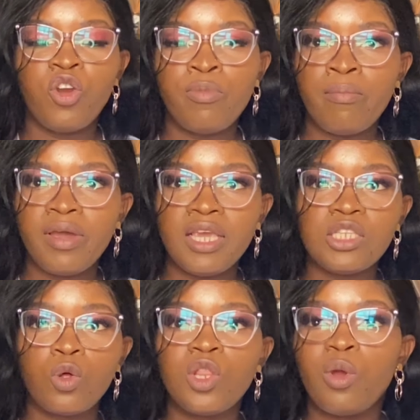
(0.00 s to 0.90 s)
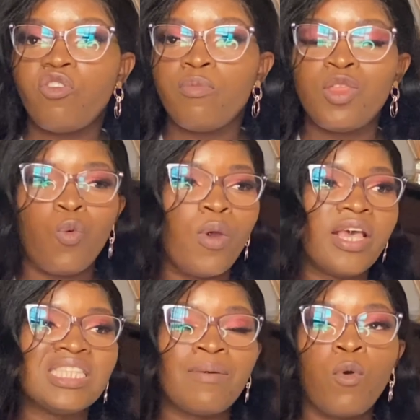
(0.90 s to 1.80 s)
Remember, he's all the way from the
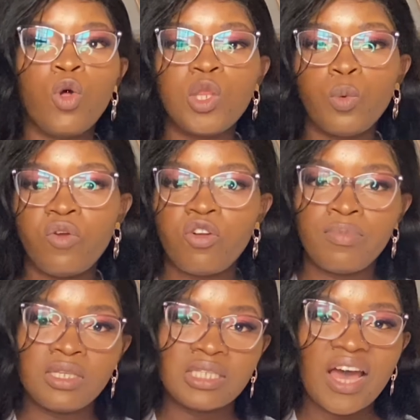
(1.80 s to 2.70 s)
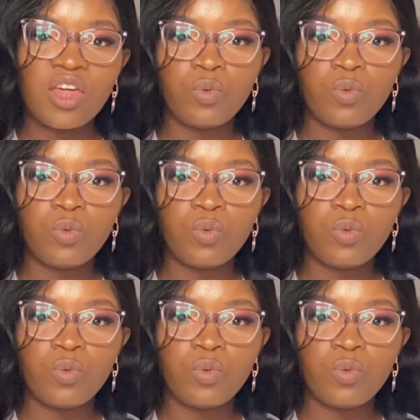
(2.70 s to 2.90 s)
west, I'm all the way from the south.